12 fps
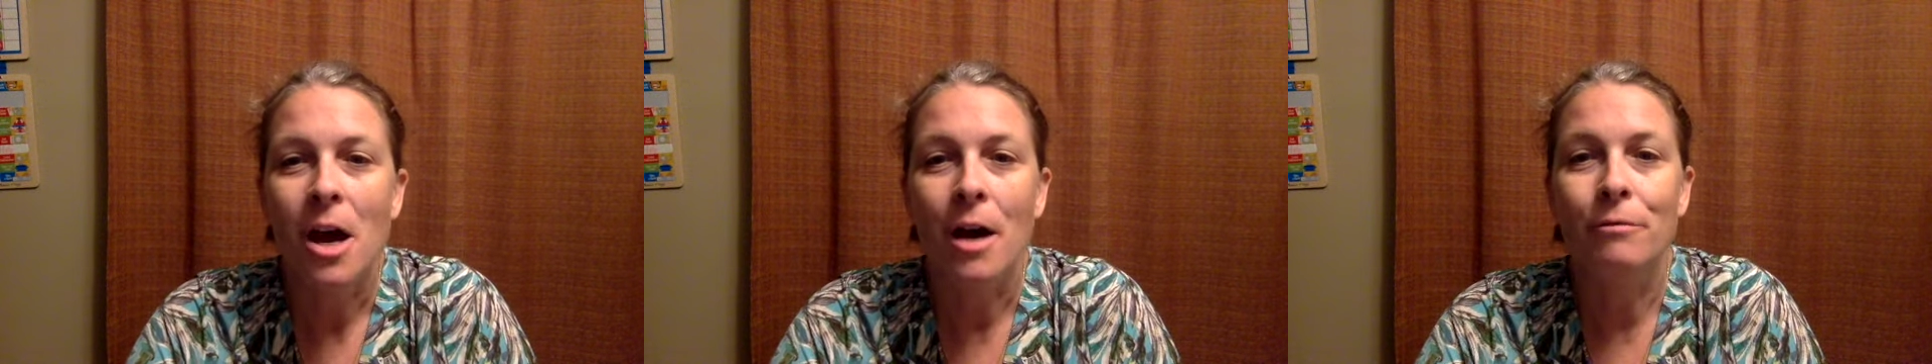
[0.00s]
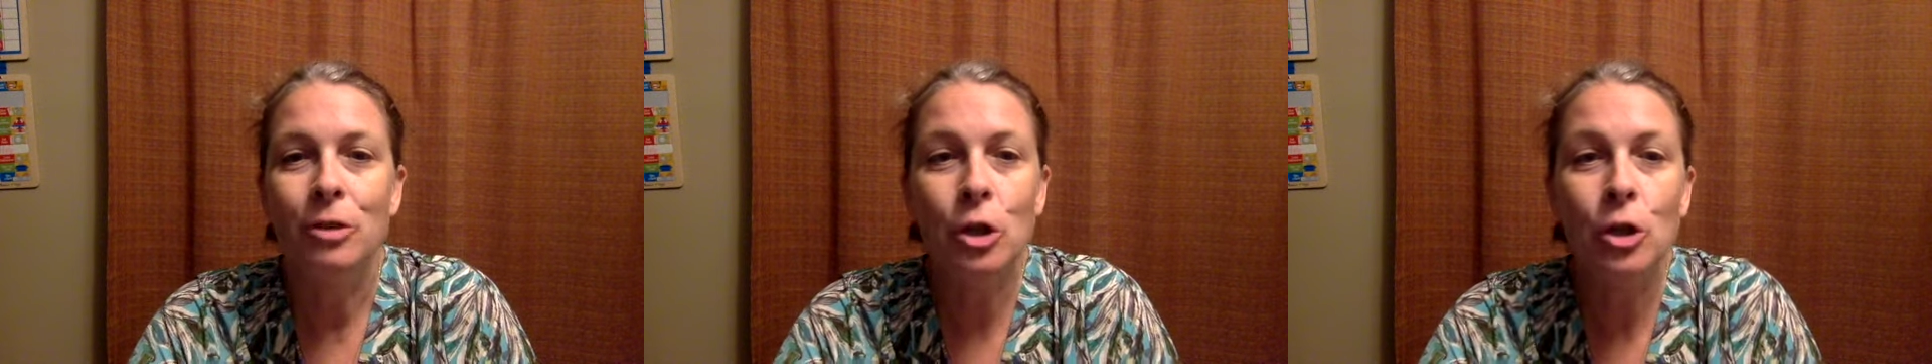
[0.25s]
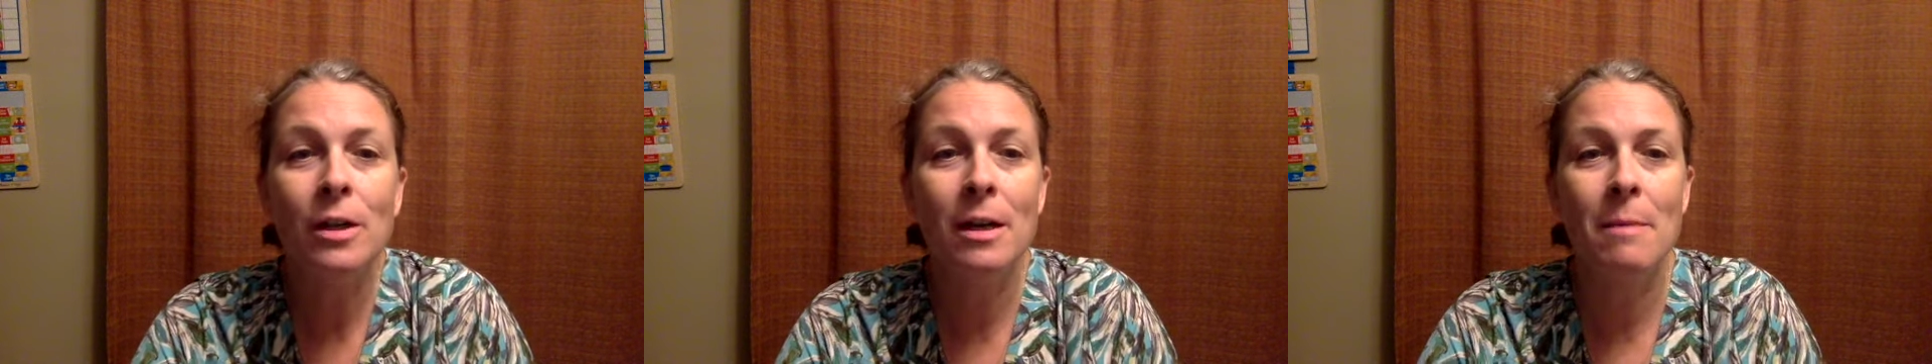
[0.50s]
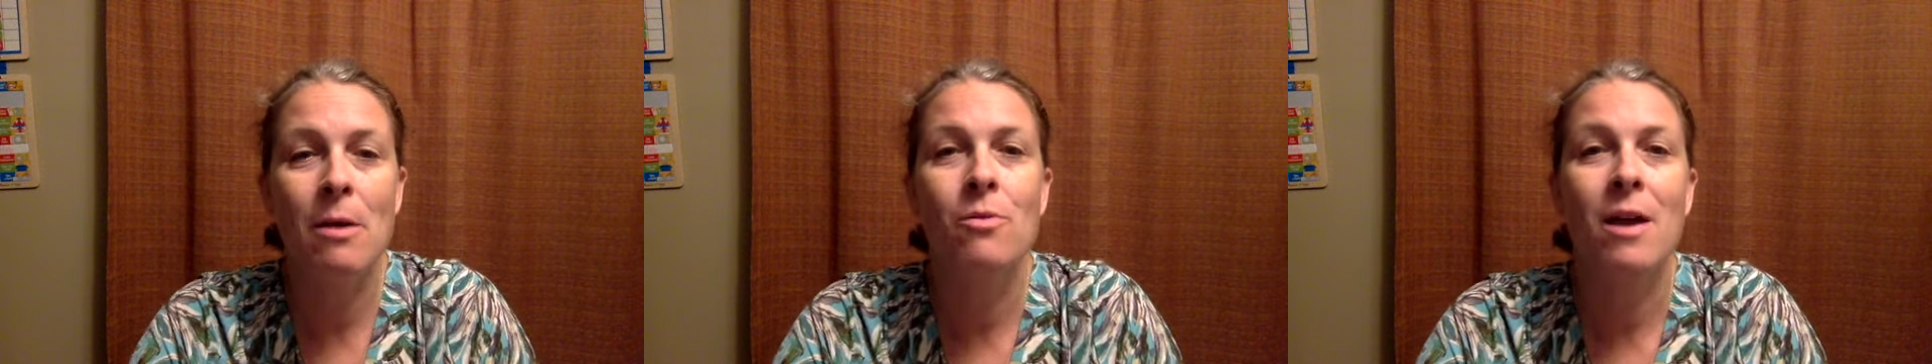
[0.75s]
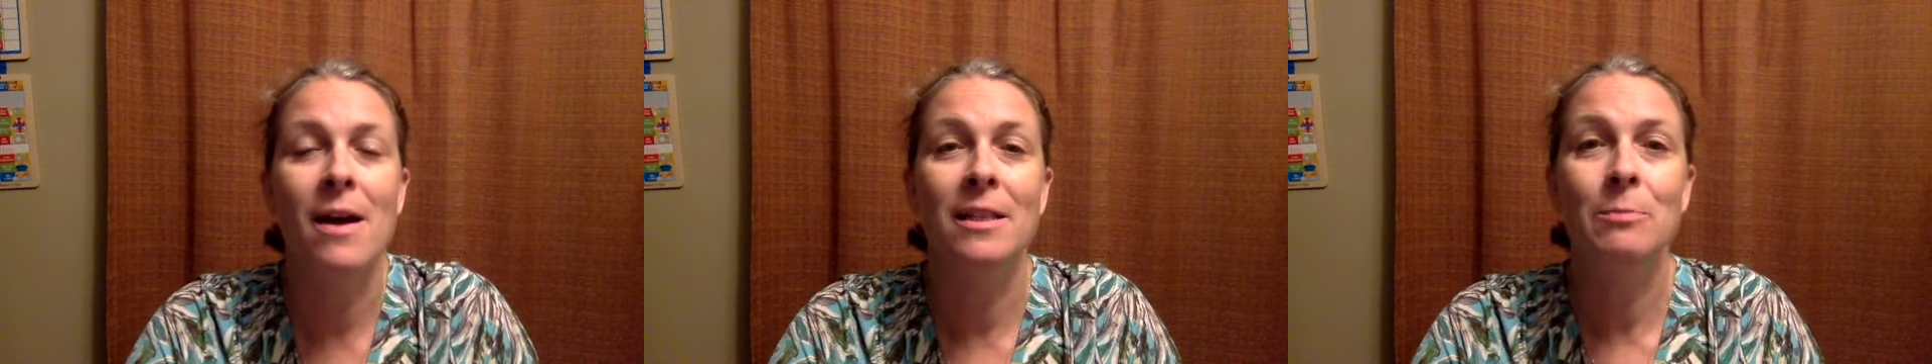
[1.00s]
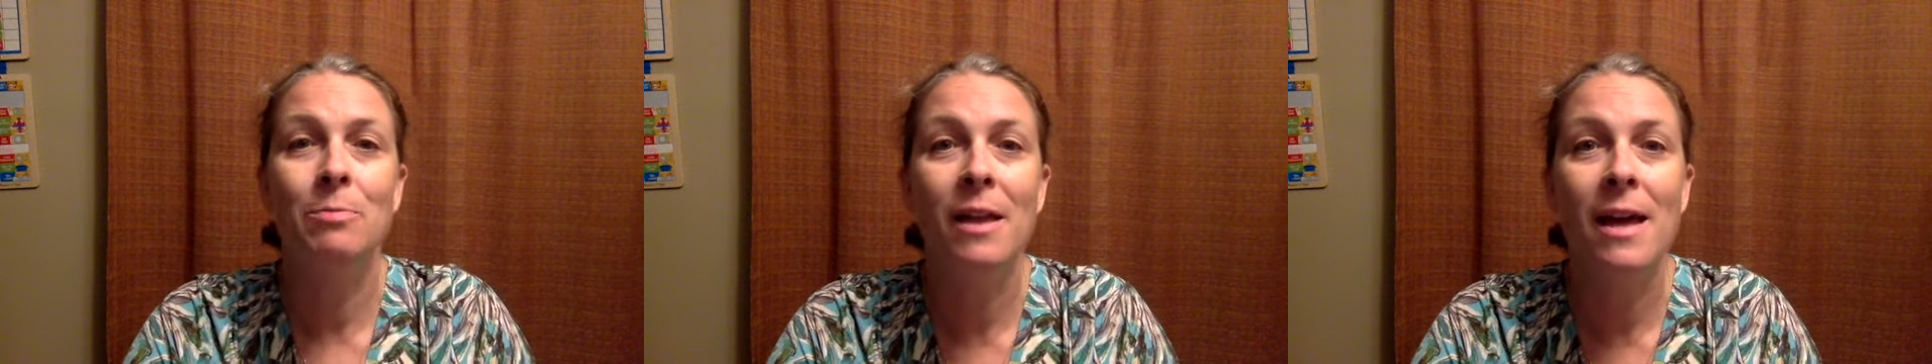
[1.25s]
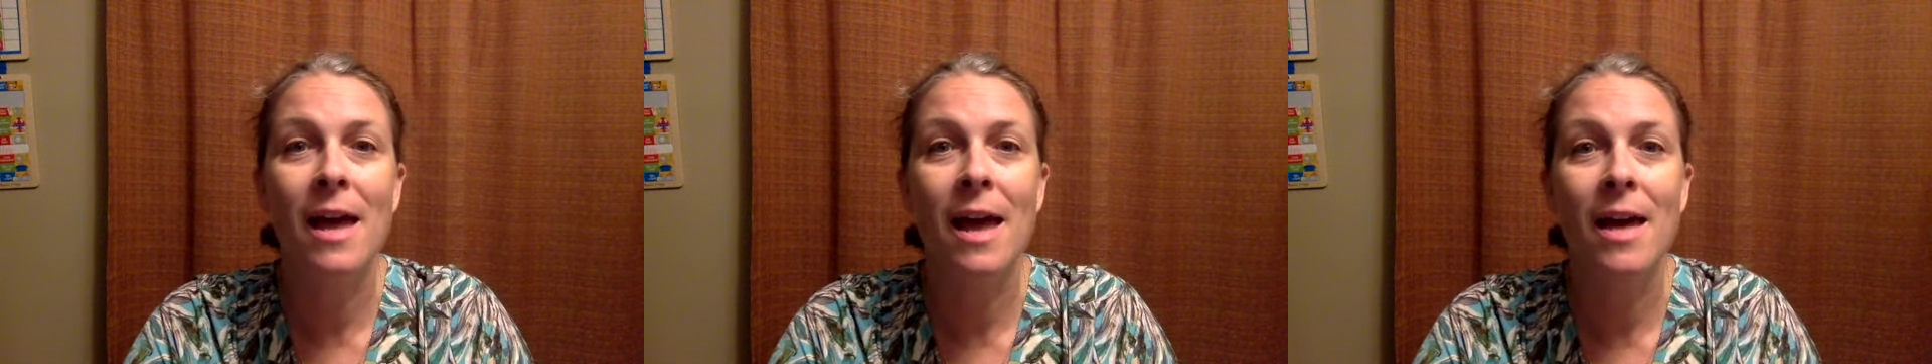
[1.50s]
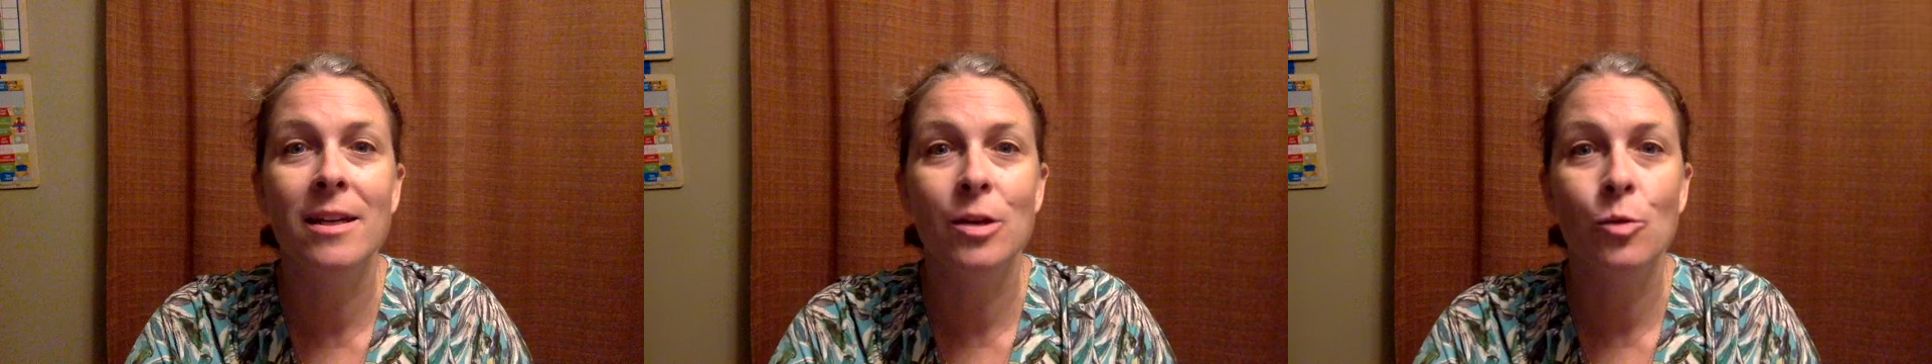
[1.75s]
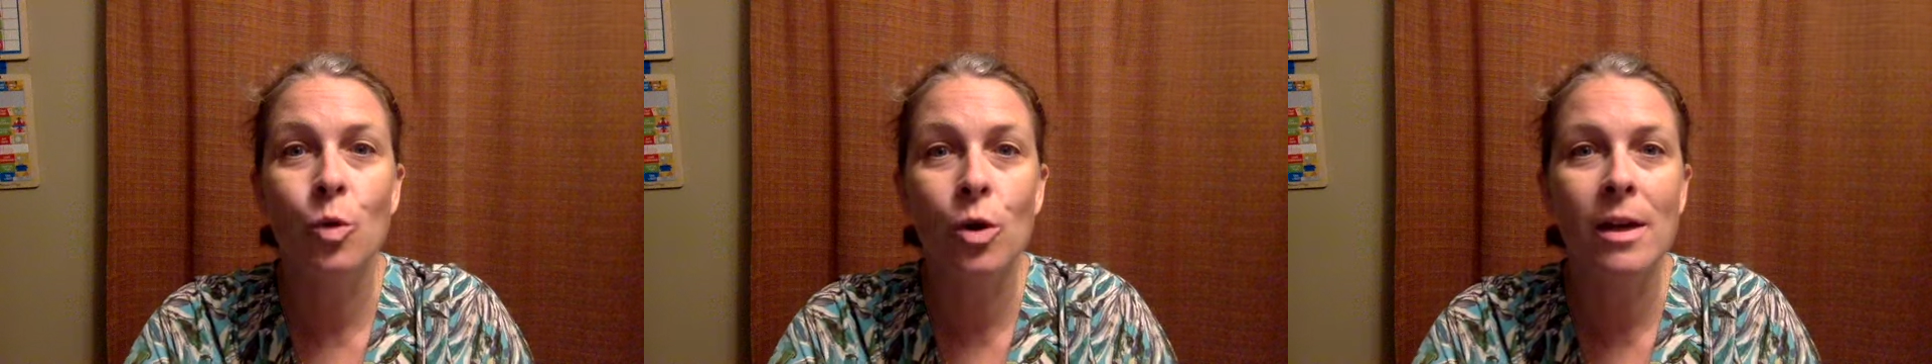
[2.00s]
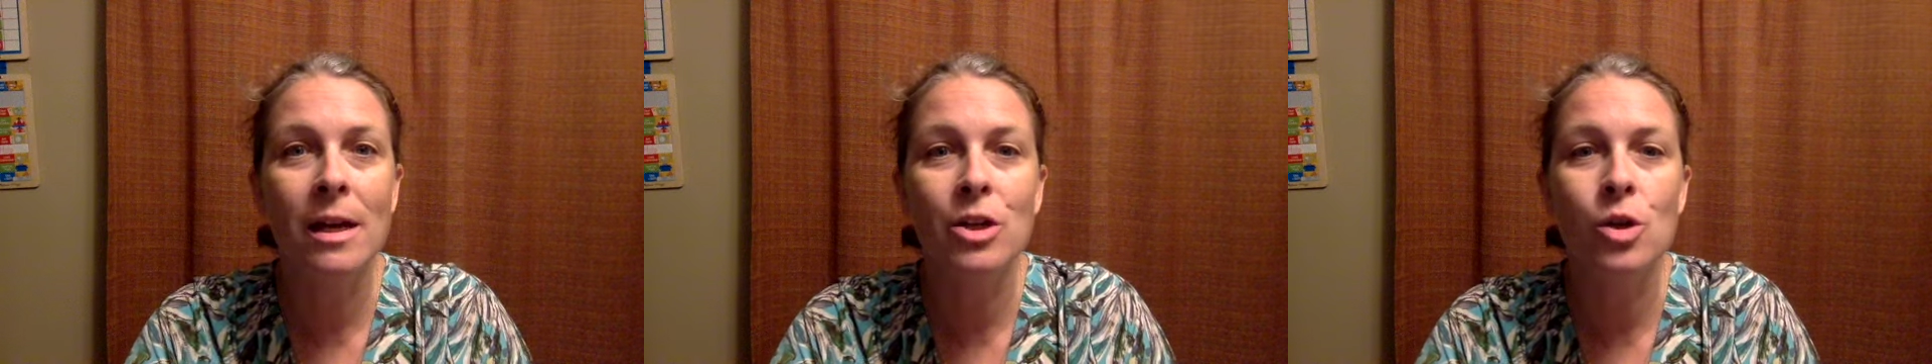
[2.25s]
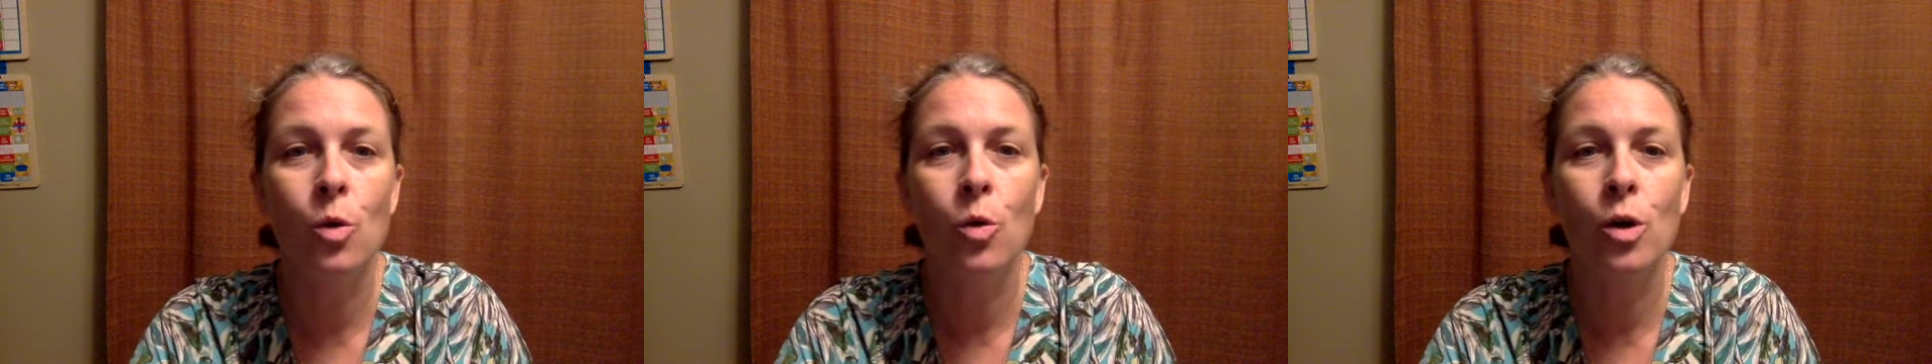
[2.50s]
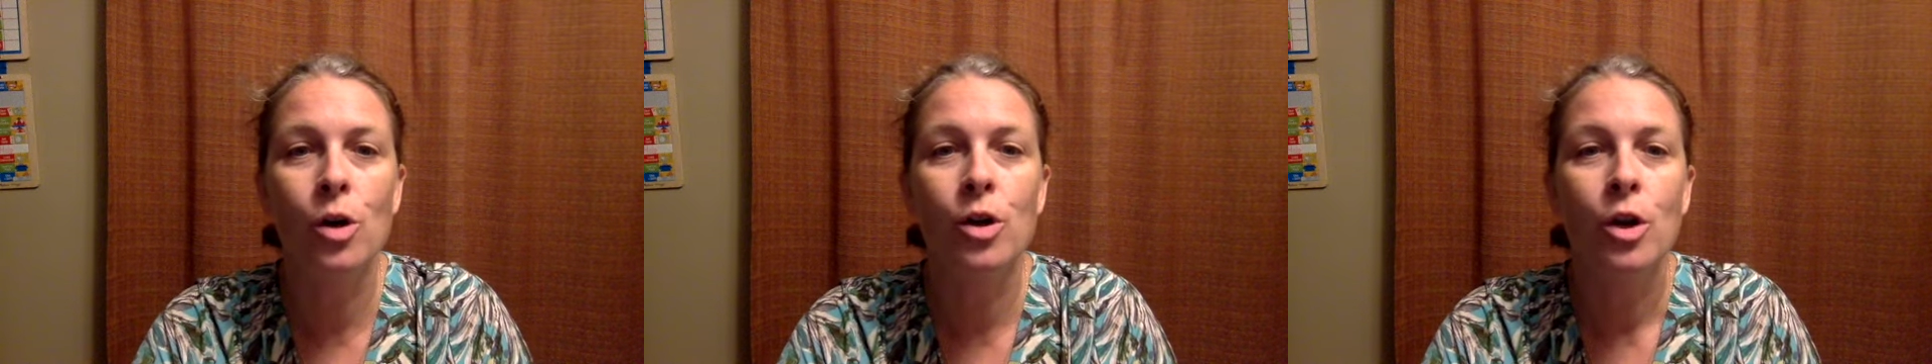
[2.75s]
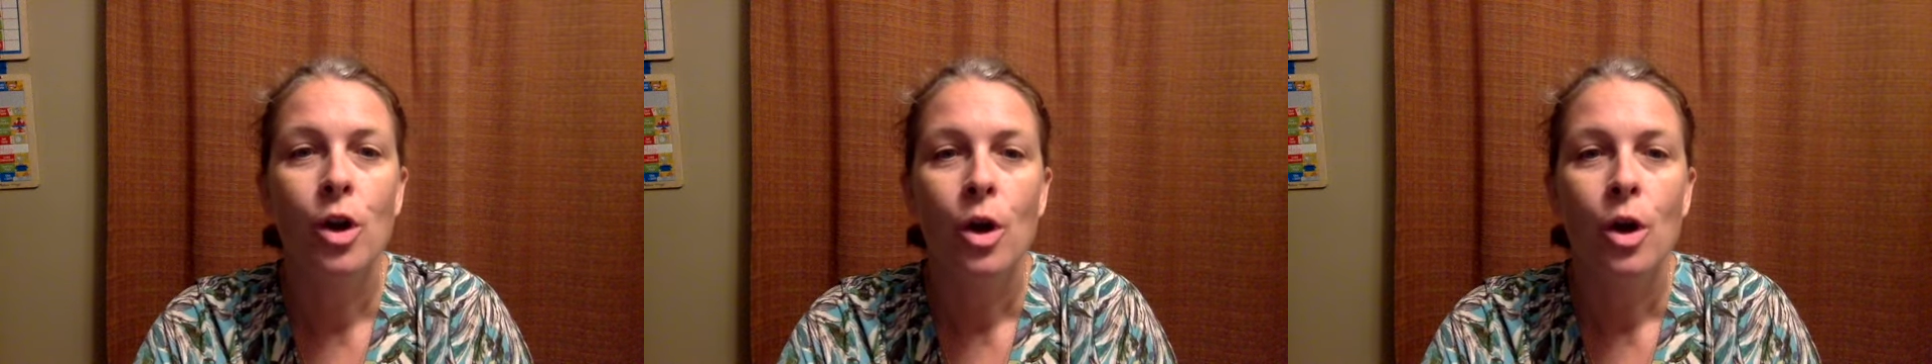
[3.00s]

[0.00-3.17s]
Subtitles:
of learning about God's plan and working toward